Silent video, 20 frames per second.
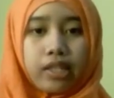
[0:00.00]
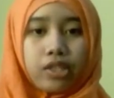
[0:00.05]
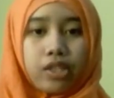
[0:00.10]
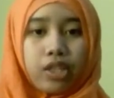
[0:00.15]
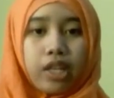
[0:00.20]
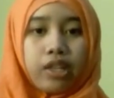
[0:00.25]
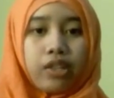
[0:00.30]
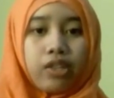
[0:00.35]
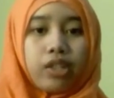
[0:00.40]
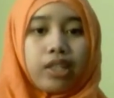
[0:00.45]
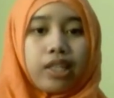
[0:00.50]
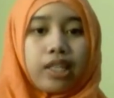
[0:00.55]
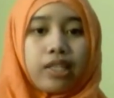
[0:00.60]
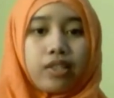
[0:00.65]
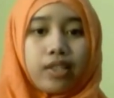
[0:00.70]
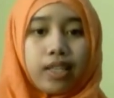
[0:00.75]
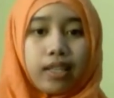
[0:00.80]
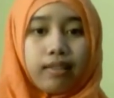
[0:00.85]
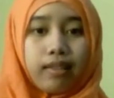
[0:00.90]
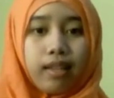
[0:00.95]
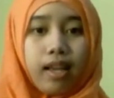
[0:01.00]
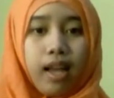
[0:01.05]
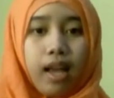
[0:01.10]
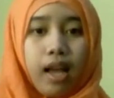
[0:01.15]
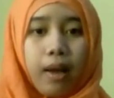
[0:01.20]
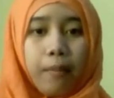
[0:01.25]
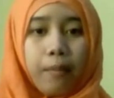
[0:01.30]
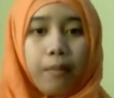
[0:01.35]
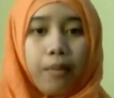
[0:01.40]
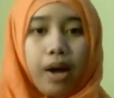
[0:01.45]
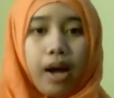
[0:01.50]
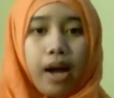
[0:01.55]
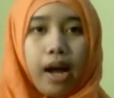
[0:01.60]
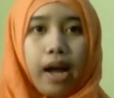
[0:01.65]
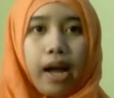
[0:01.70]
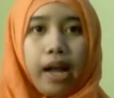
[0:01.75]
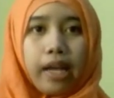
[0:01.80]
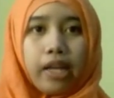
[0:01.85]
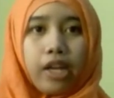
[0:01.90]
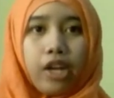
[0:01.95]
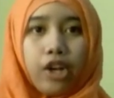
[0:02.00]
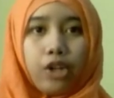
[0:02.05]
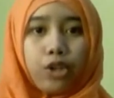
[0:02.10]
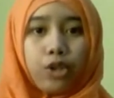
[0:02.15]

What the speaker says: is increased by